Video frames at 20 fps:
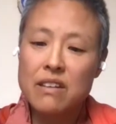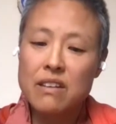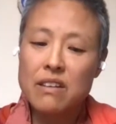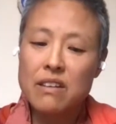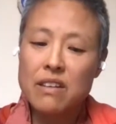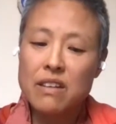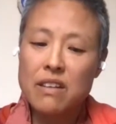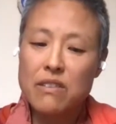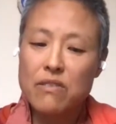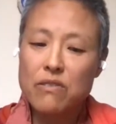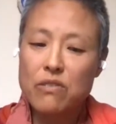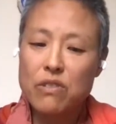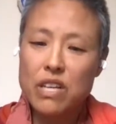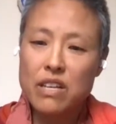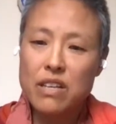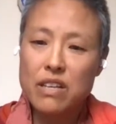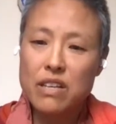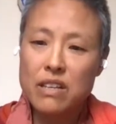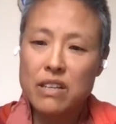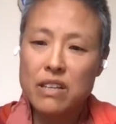if we
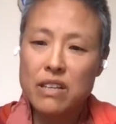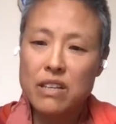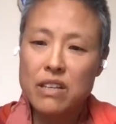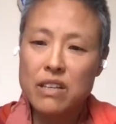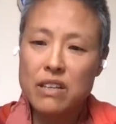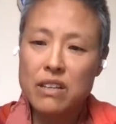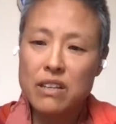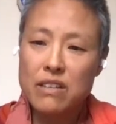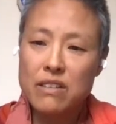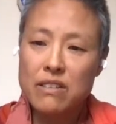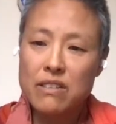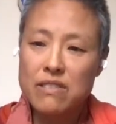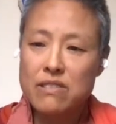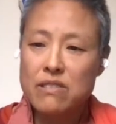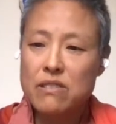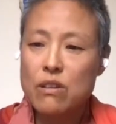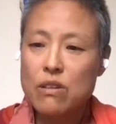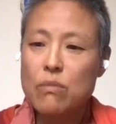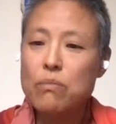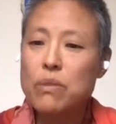can
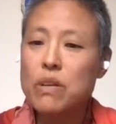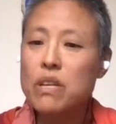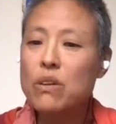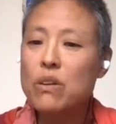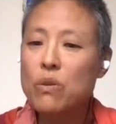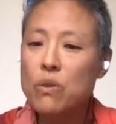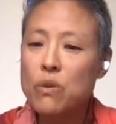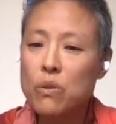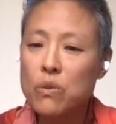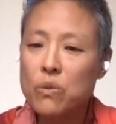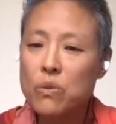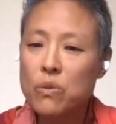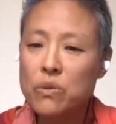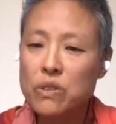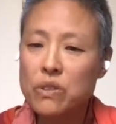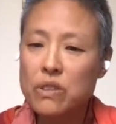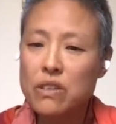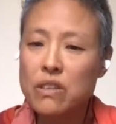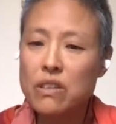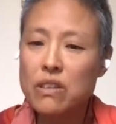stop and
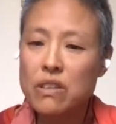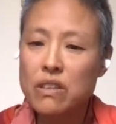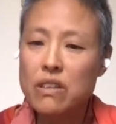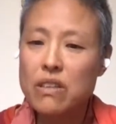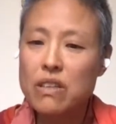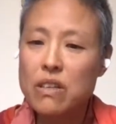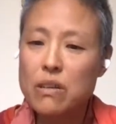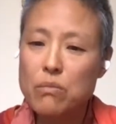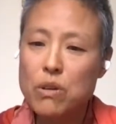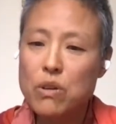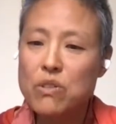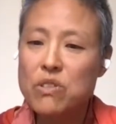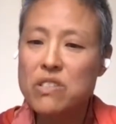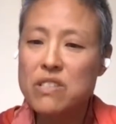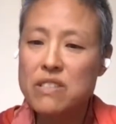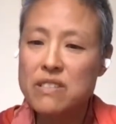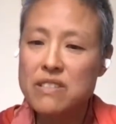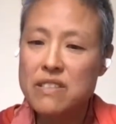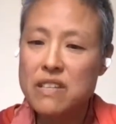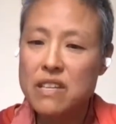hold the
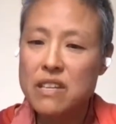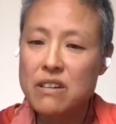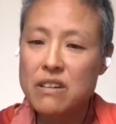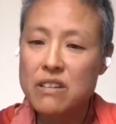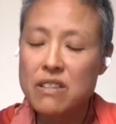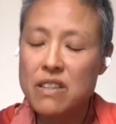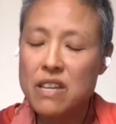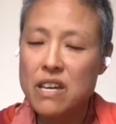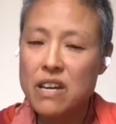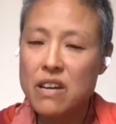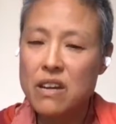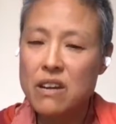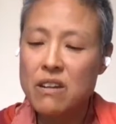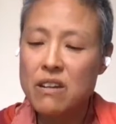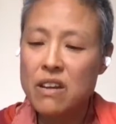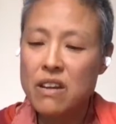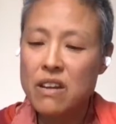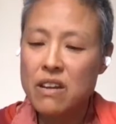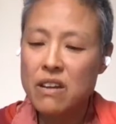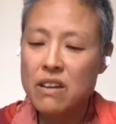emotions that are there,
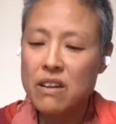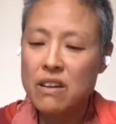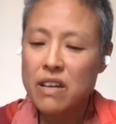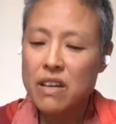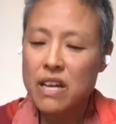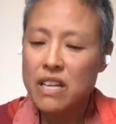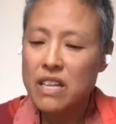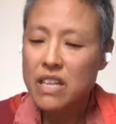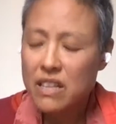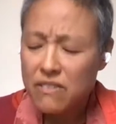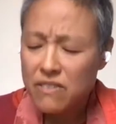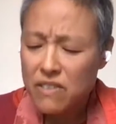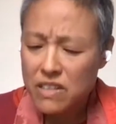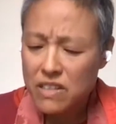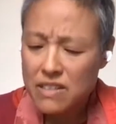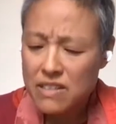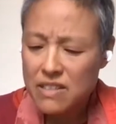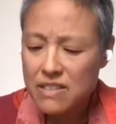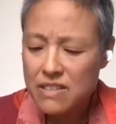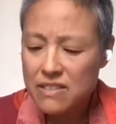and even
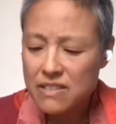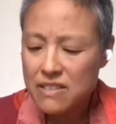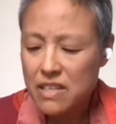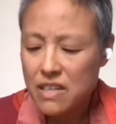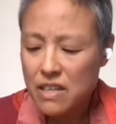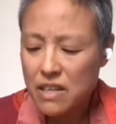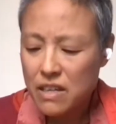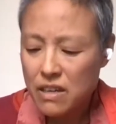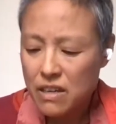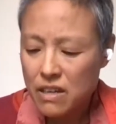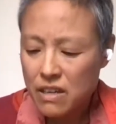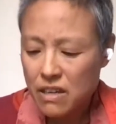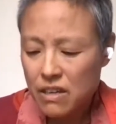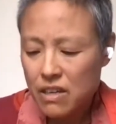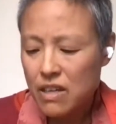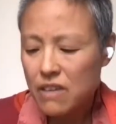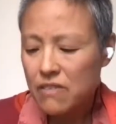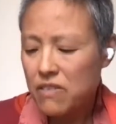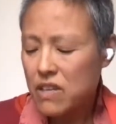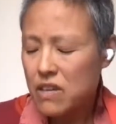to see
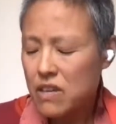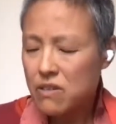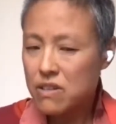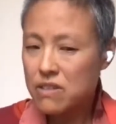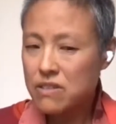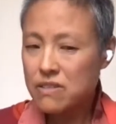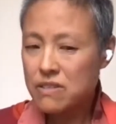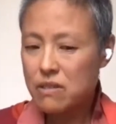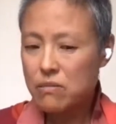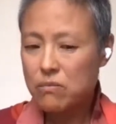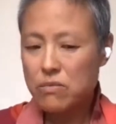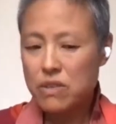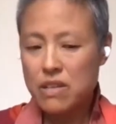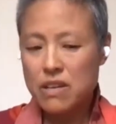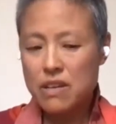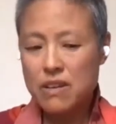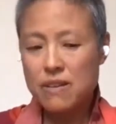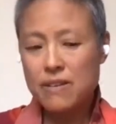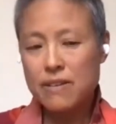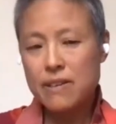if there is
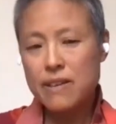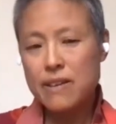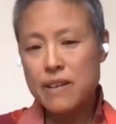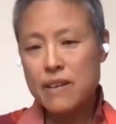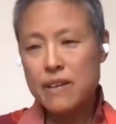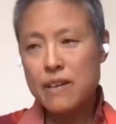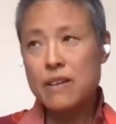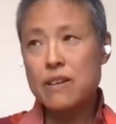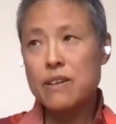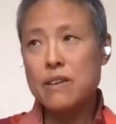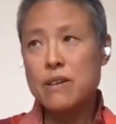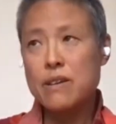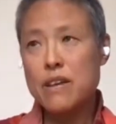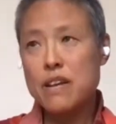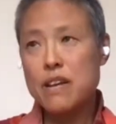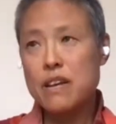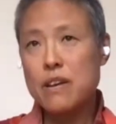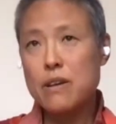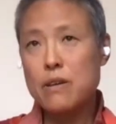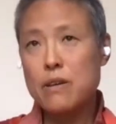something like
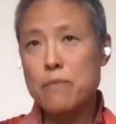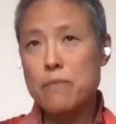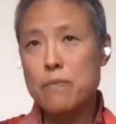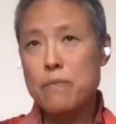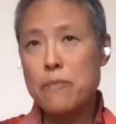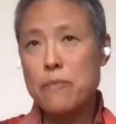a